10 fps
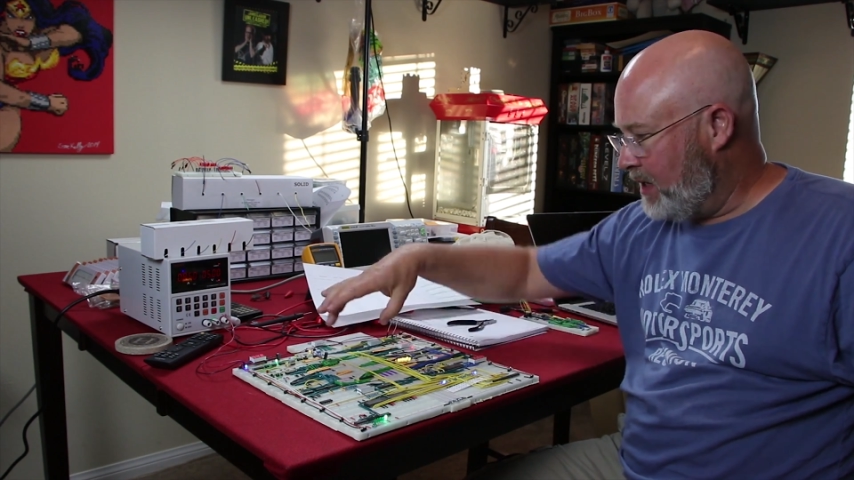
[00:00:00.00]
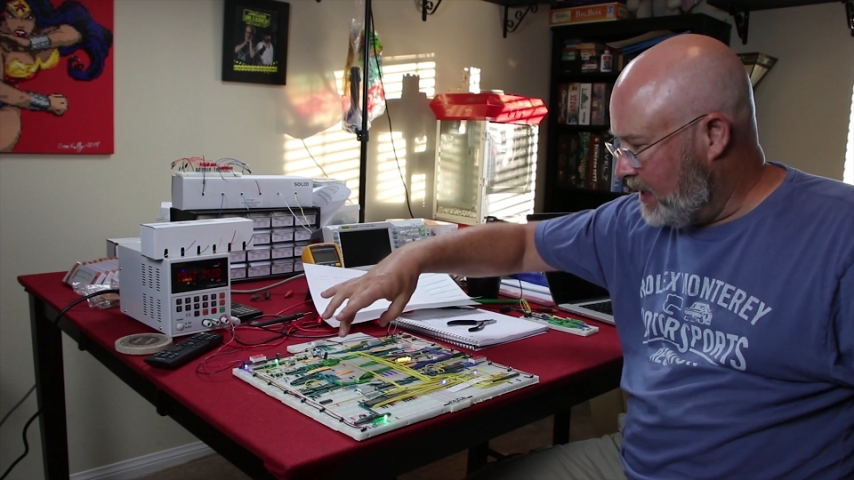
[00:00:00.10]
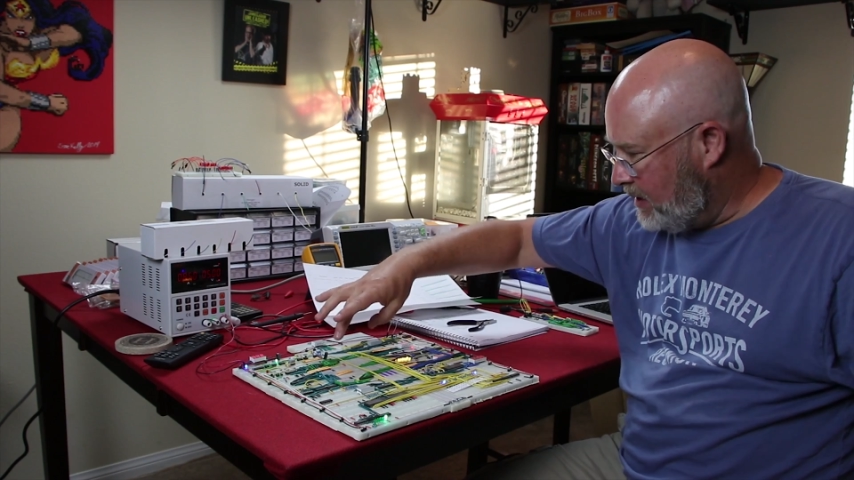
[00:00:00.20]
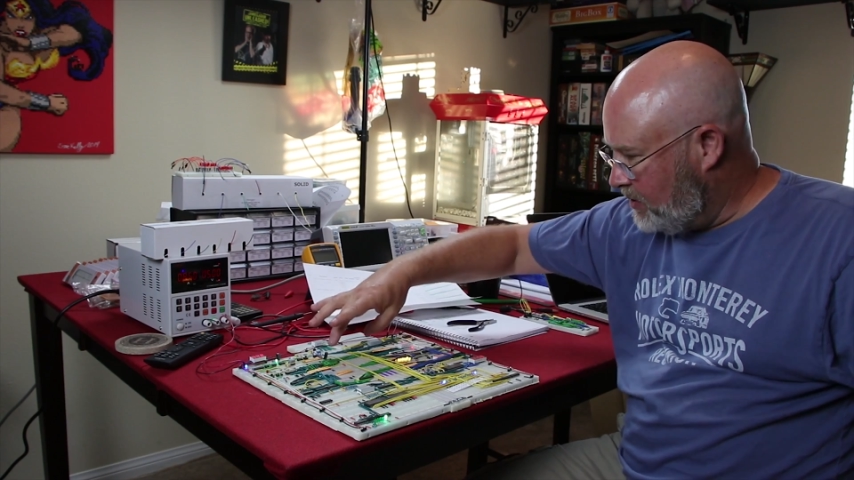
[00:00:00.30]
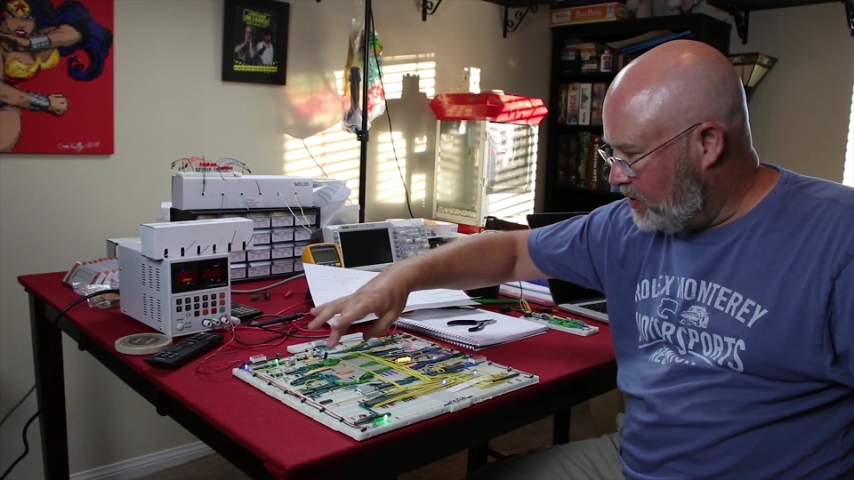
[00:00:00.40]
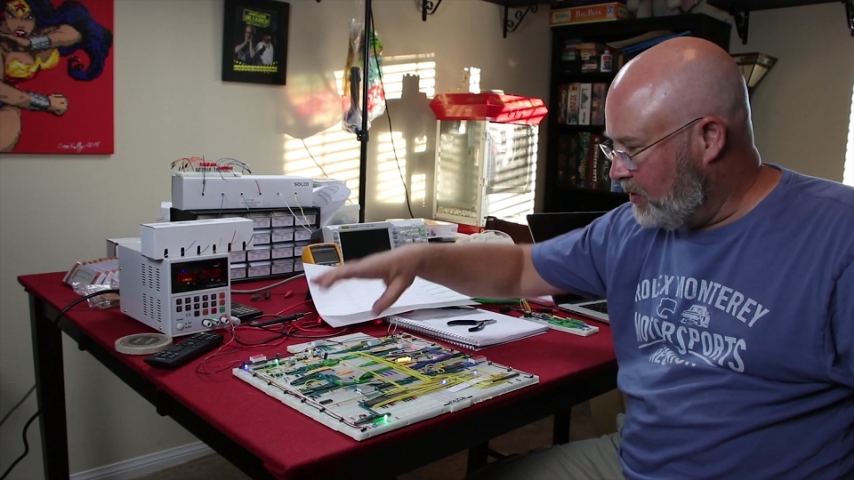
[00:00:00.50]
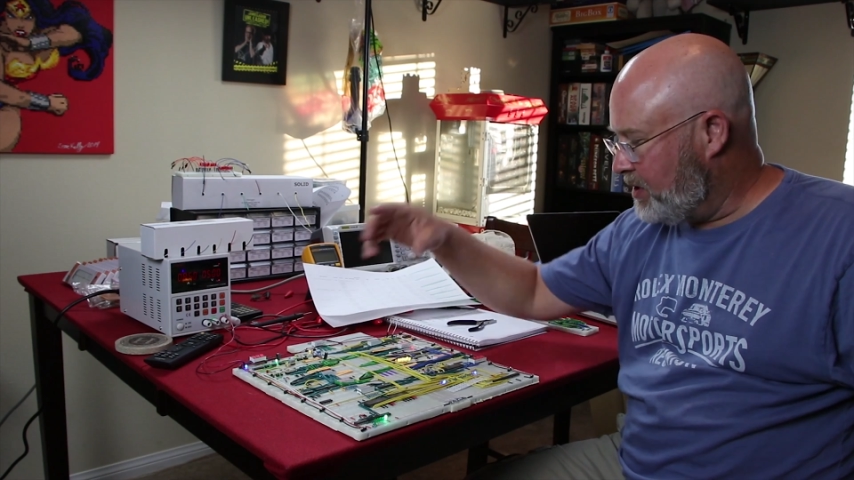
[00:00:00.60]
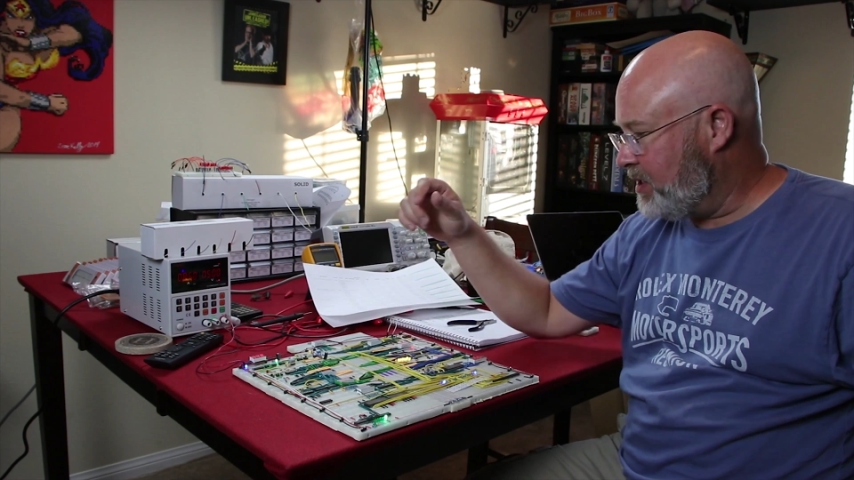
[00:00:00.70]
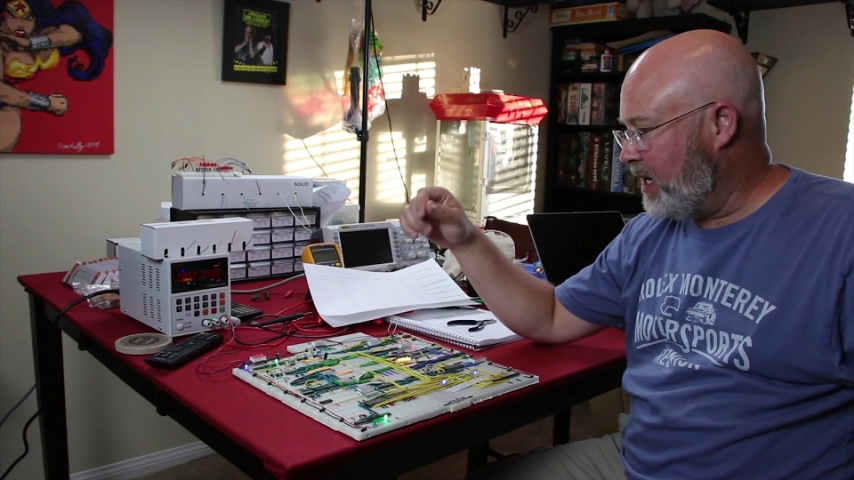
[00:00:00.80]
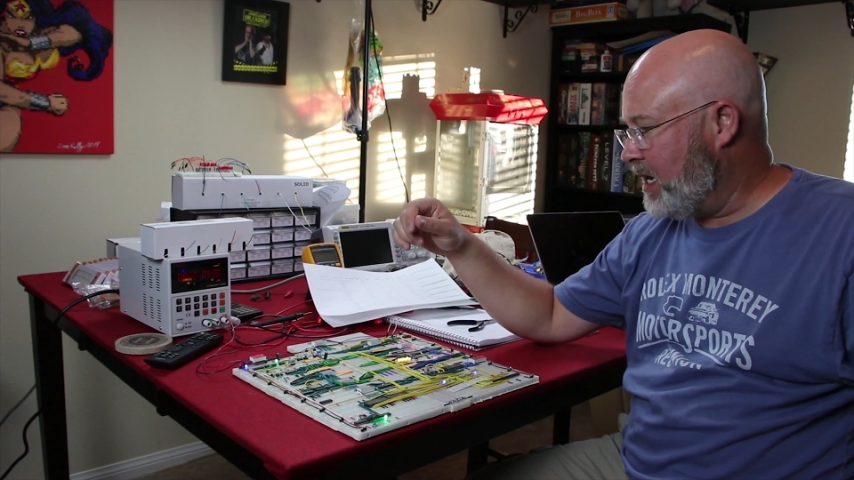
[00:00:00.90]
Get these two to
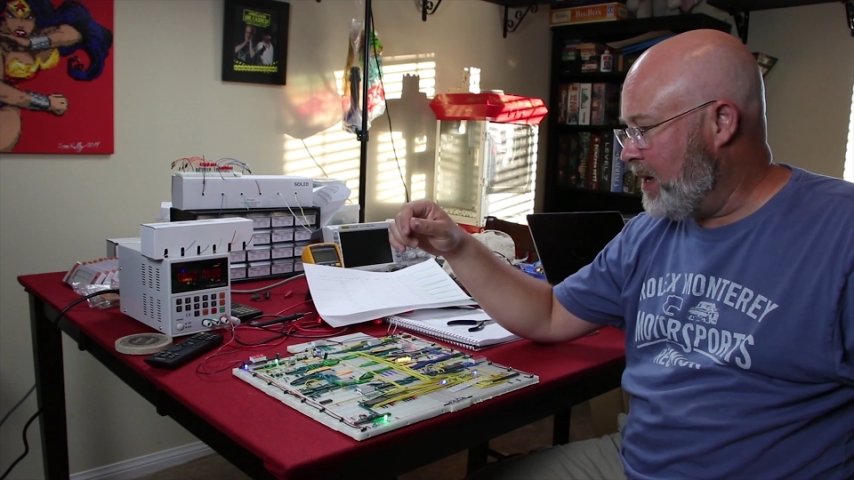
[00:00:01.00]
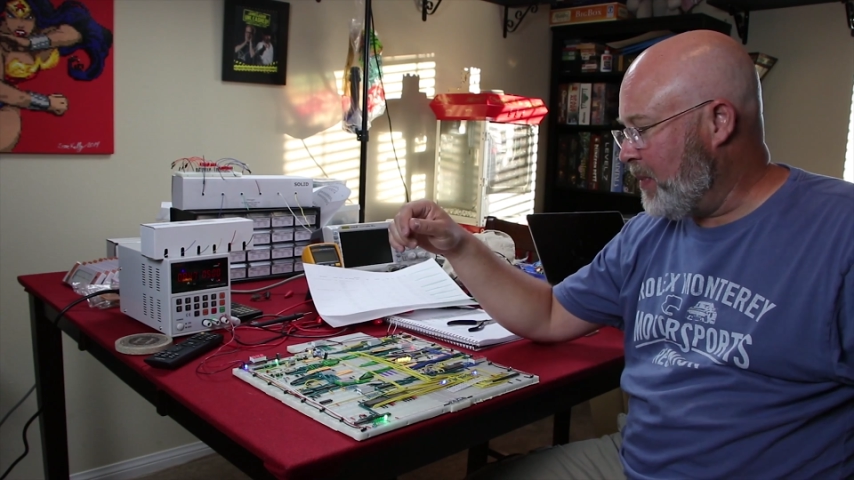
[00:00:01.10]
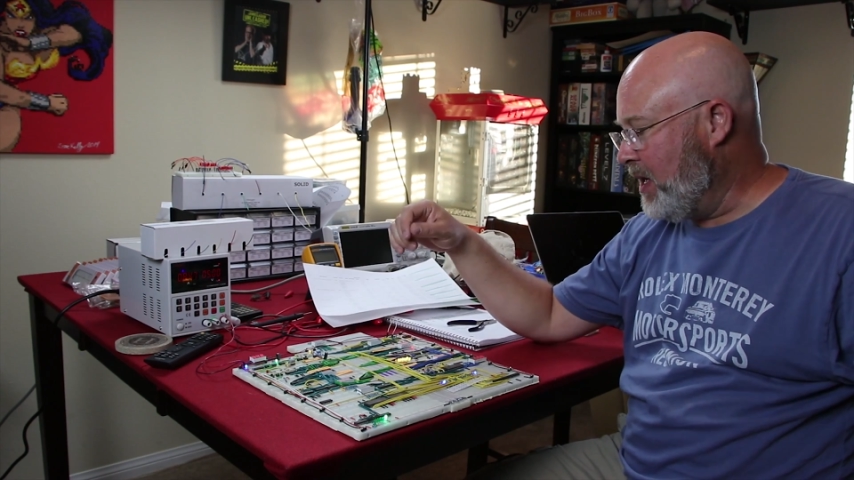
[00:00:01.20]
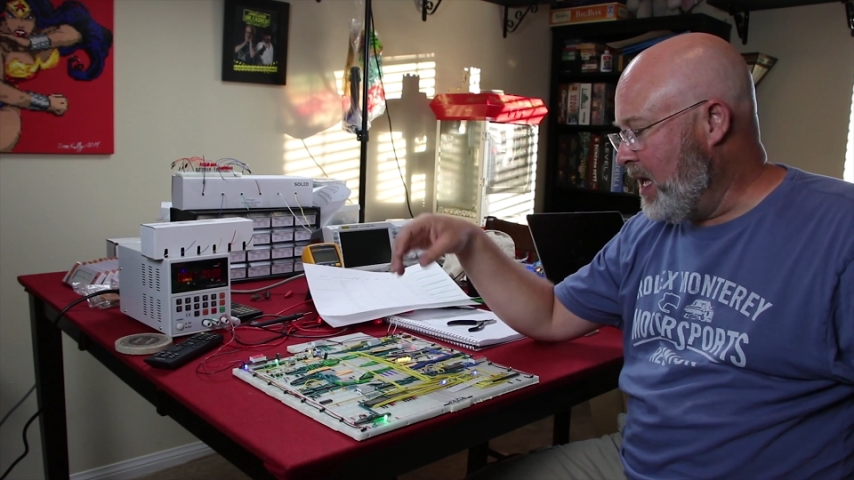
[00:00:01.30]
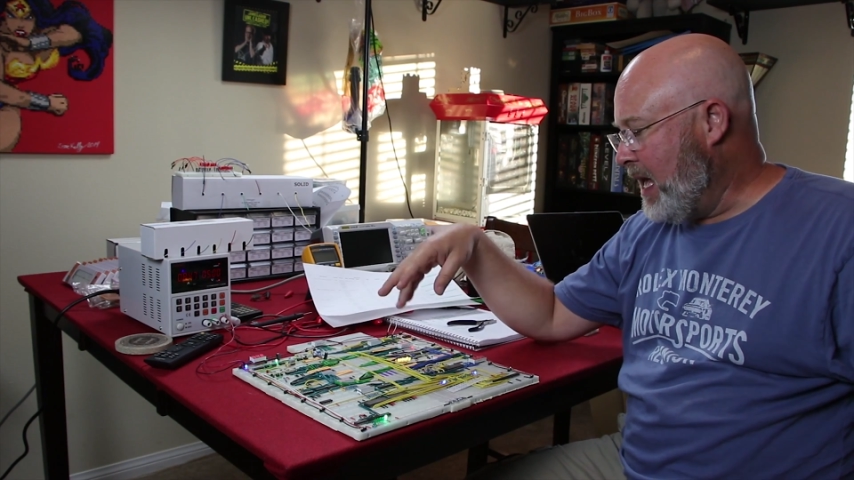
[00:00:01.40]
sync up,